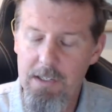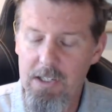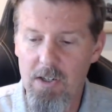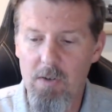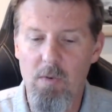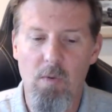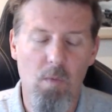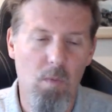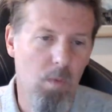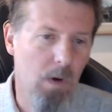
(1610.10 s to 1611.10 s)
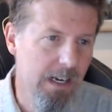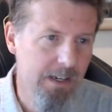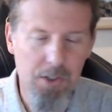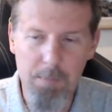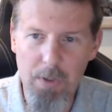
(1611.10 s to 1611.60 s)
You know,
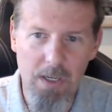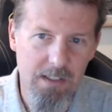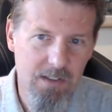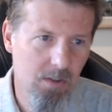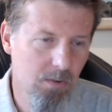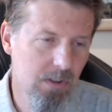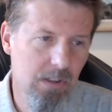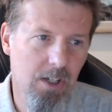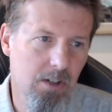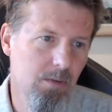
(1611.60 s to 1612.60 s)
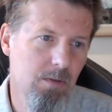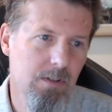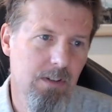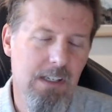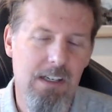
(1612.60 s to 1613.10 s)
why is your product so slow?
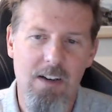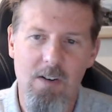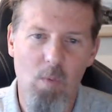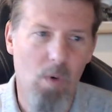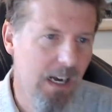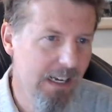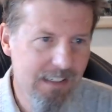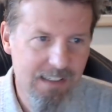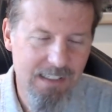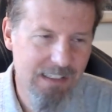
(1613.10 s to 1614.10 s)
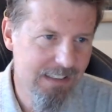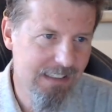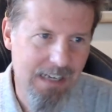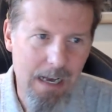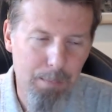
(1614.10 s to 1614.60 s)
Why doesn't it
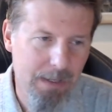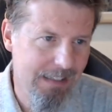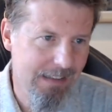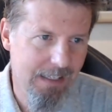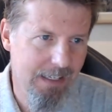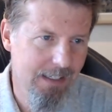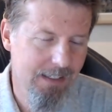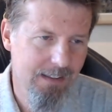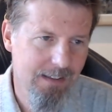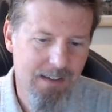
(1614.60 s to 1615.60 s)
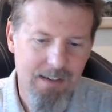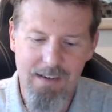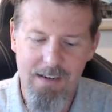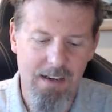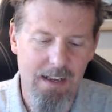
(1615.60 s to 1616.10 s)
stop anything?
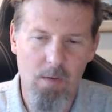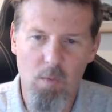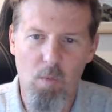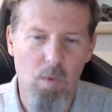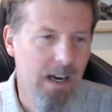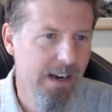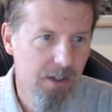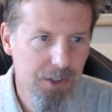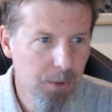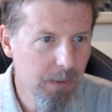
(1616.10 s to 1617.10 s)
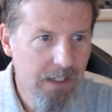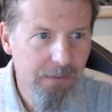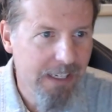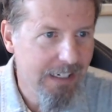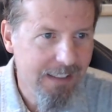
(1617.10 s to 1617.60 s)
And why aren't you
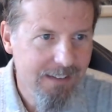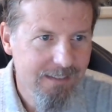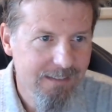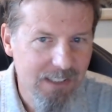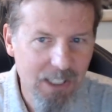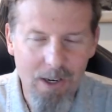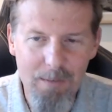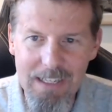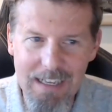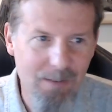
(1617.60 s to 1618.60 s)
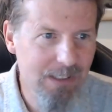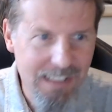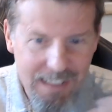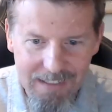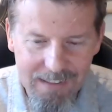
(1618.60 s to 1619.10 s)
innovating? I mean, that
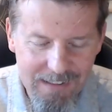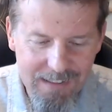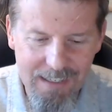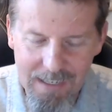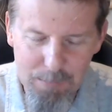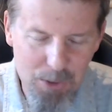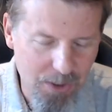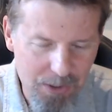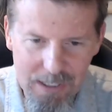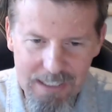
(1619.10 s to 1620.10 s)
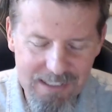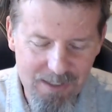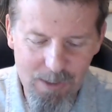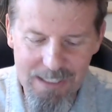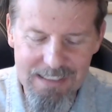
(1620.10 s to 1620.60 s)
was it. And I'm sure you guys
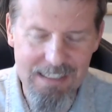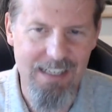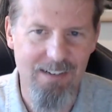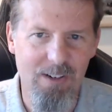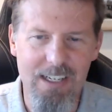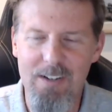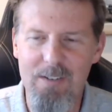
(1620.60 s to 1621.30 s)
can resonate, right?